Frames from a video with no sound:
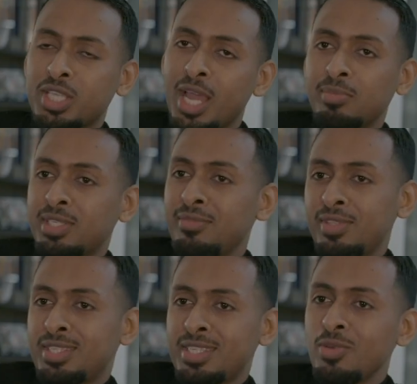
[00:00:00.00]
time to
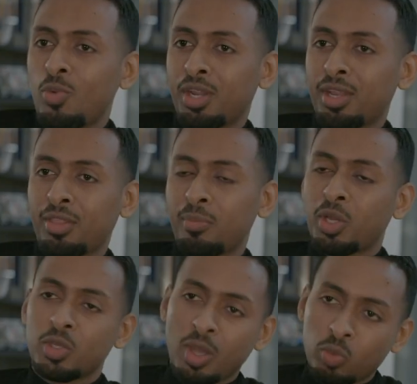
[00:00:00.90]
even see one another,
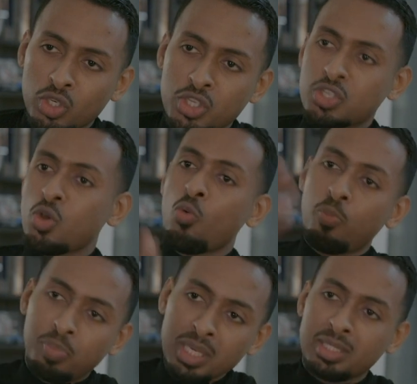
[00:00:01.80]
because I was just so
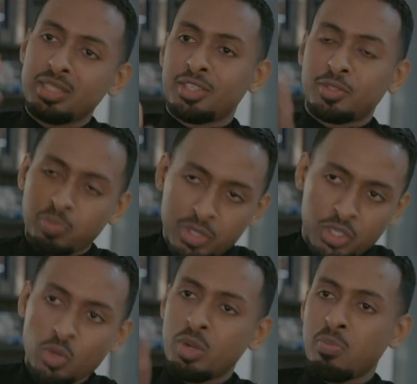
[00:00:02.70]
busy just
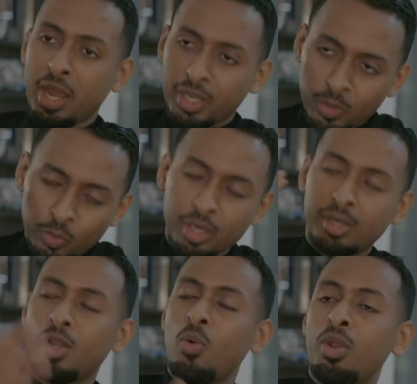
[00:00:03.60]
pursuing my career
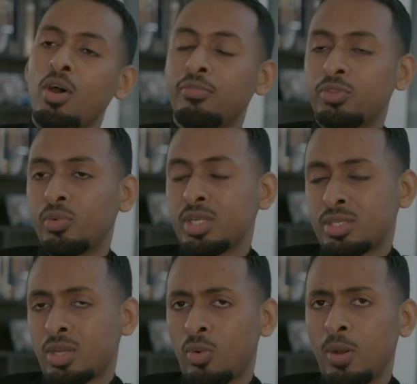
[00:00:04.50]
and going after it.
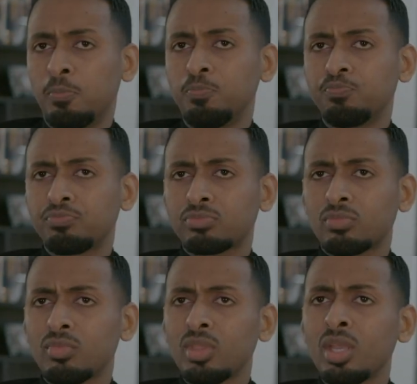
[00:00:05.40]
So
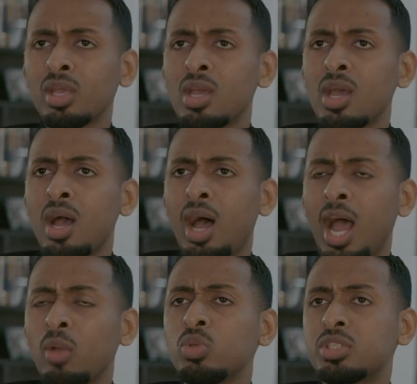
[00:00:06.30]

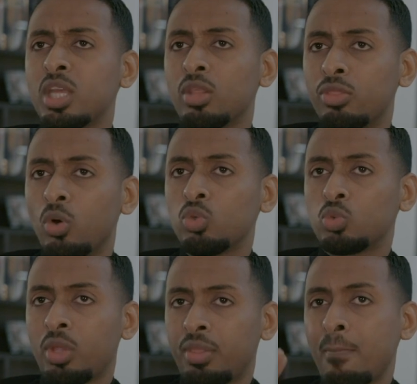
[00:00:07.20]
I would say
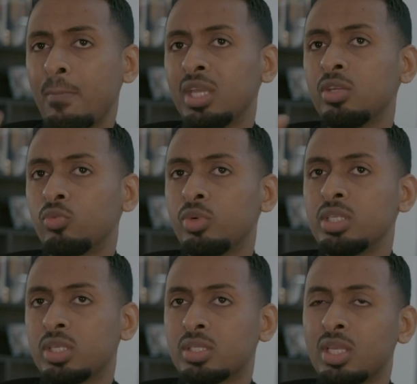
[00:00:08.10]
those were the main
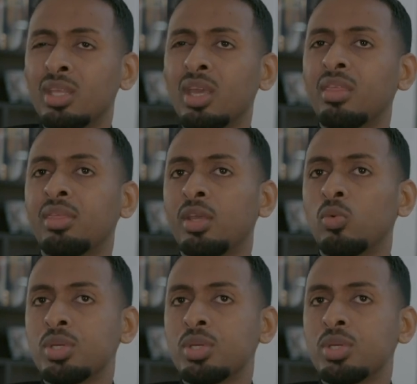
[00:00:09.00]
reasons. And the other thing